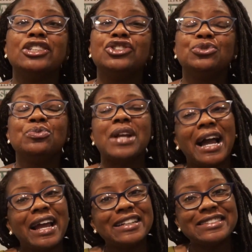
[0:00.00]
do
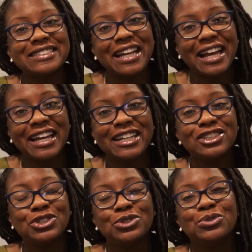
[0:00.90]
not hesitate
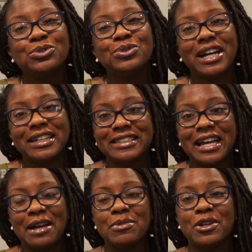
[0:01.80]
to
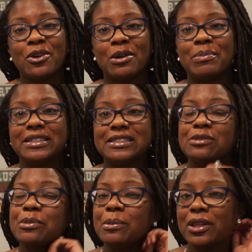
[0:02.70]
contact me or
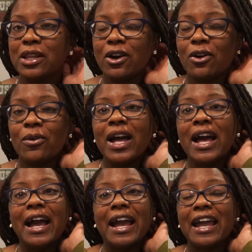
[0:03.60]
message me below,
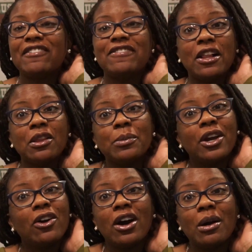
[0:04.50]
and follow me
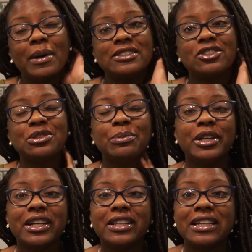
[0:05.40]
on all my social
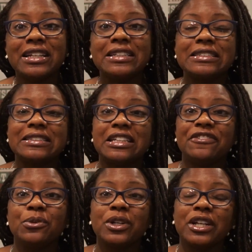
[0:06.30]
media links
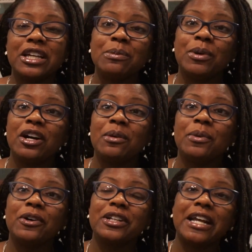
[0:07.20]
if you want to keep up
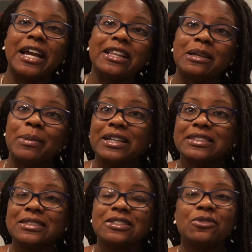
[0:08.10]
on a daily
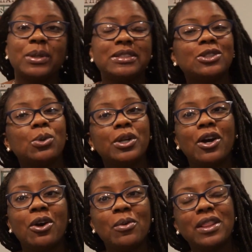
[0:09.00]
basis of what's going
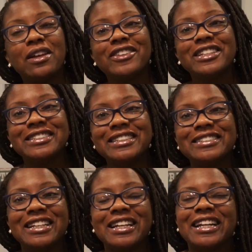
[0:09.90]
on with Lovely's
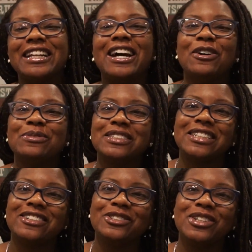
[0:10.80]
Instinct. And I hope to
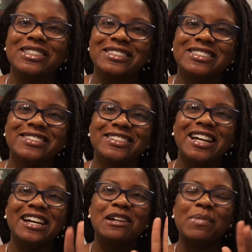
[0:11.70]
talk to you all soon.
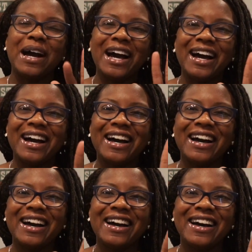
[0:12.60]

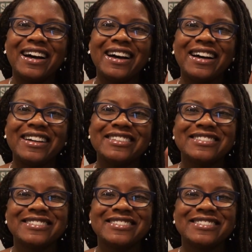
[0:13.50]
Bye.